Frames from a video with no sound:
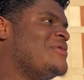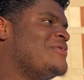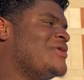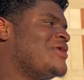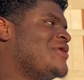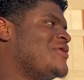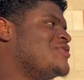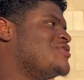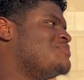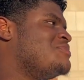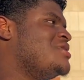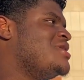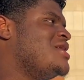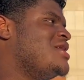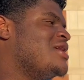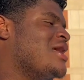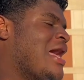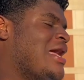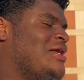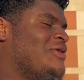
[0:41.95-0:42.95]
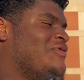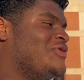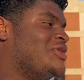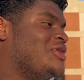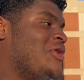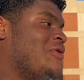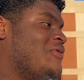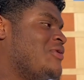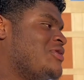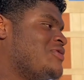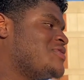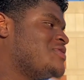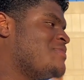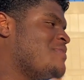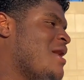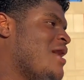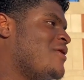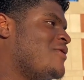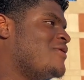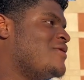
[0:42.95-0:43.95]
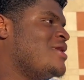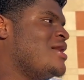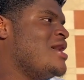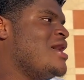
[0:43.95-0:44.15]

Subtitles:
with Coach B, and I didn't really know what it was about.